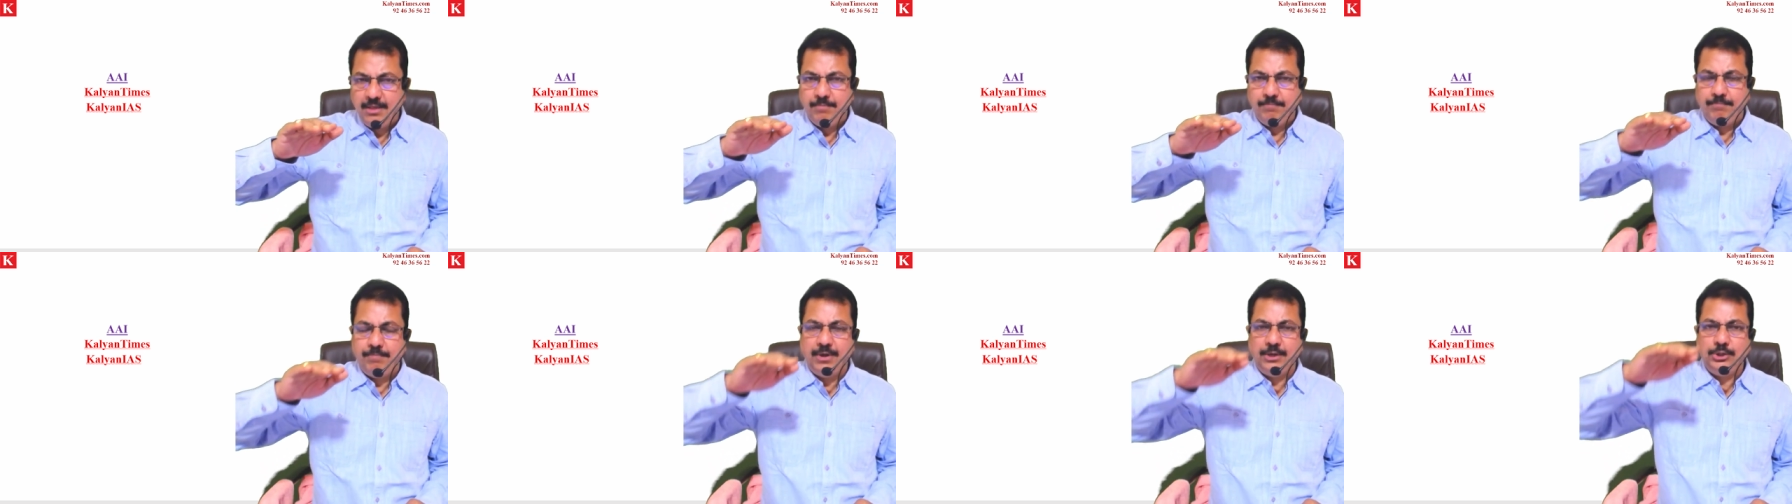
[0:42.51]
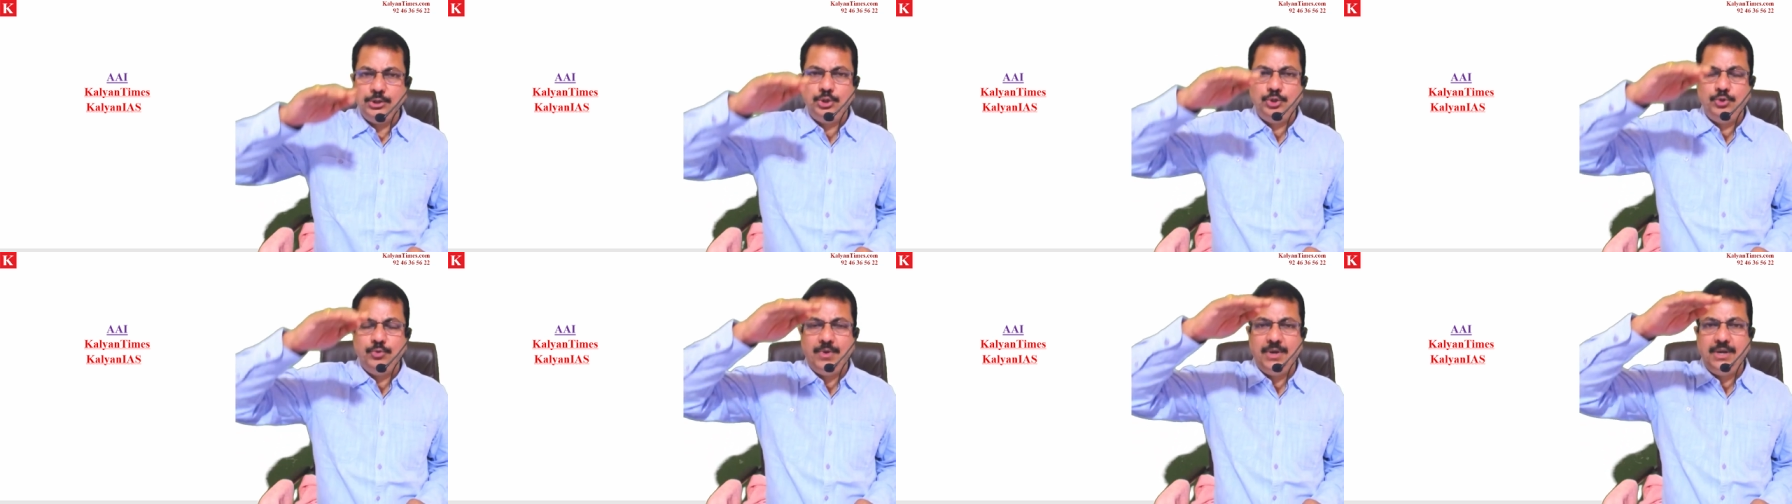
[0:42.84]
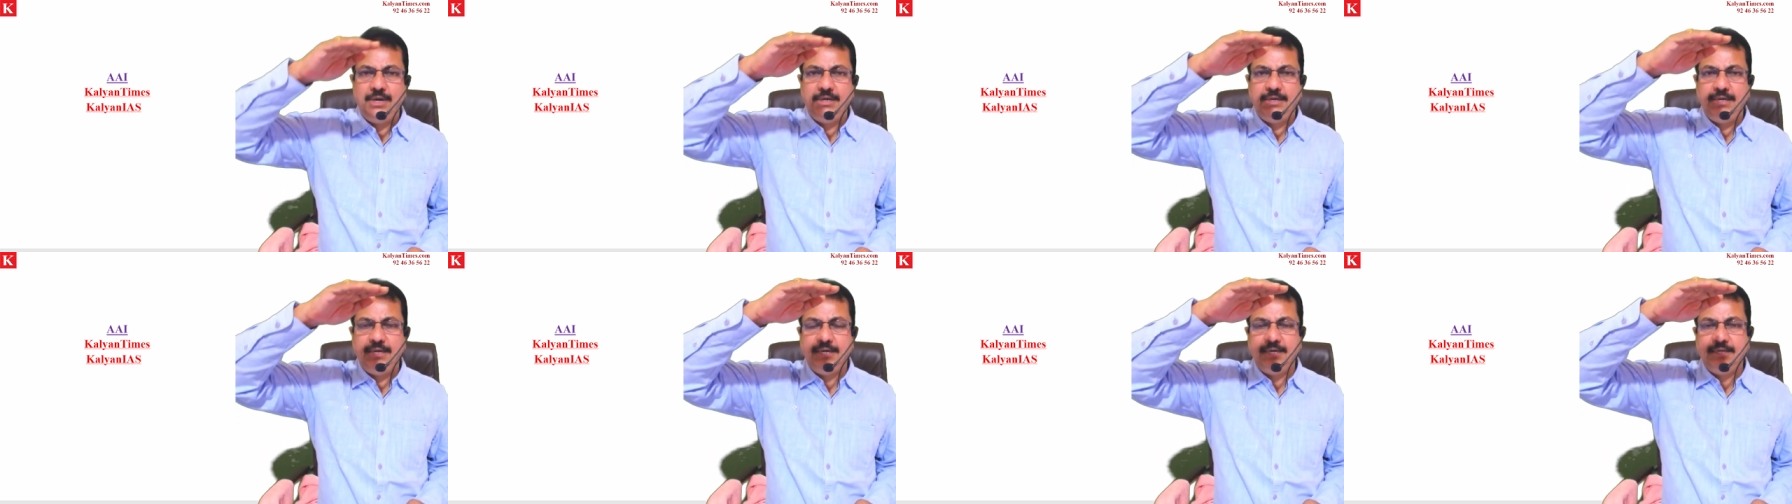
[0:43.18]

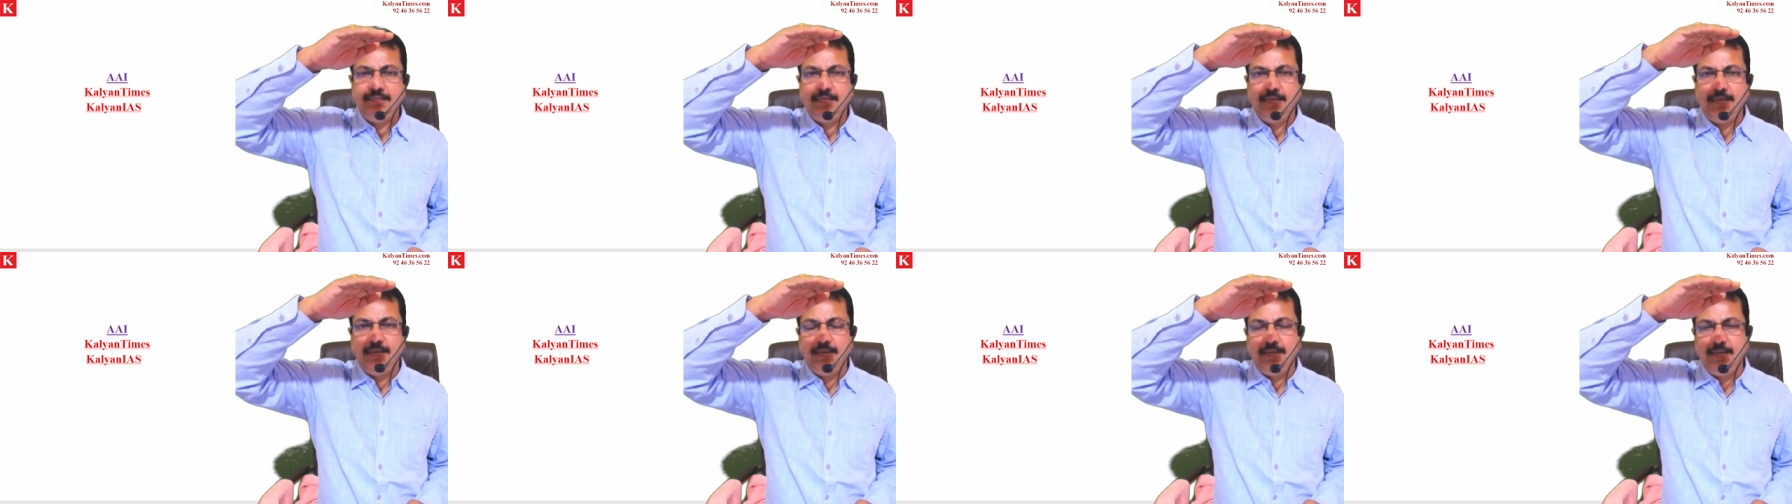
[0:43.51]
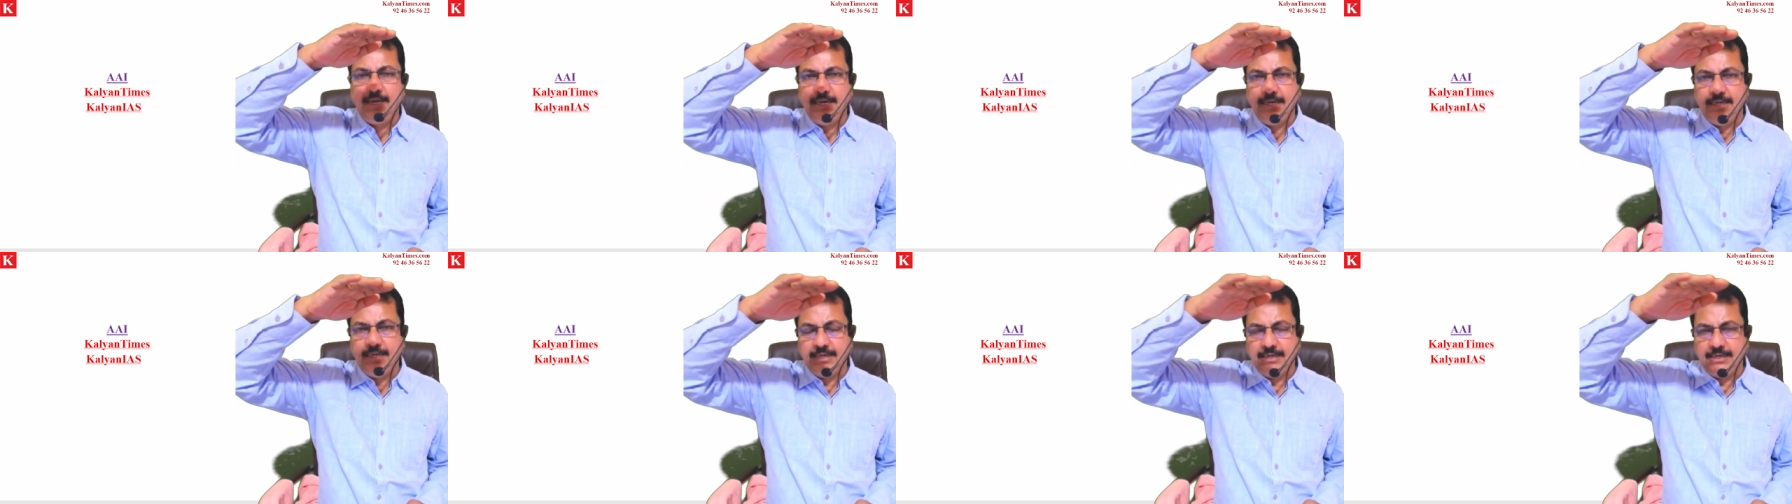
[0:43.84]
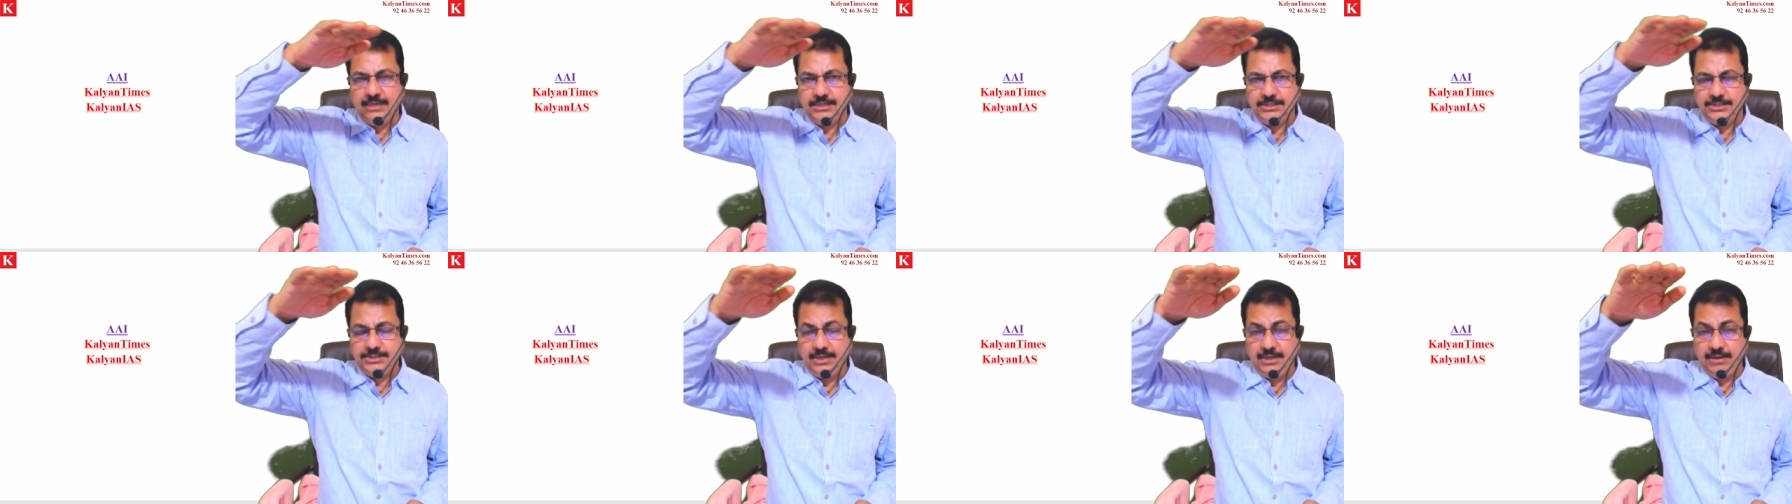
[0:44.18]
punctuality at the
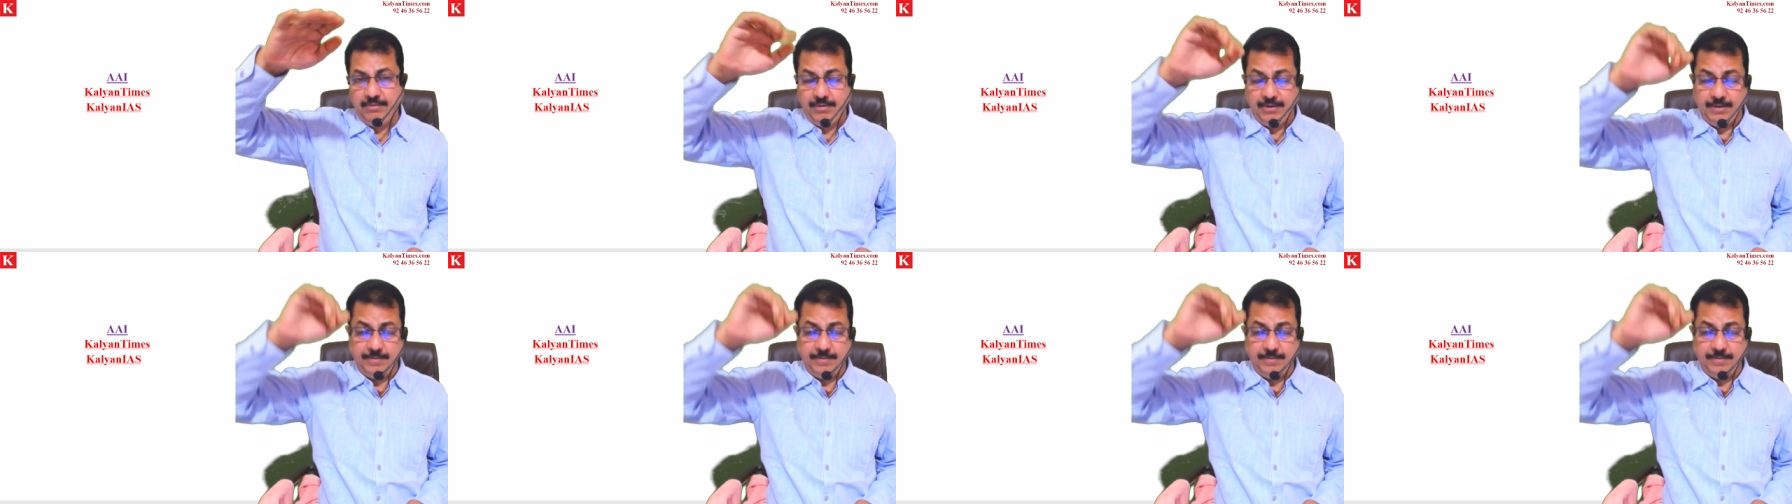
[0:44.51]
international level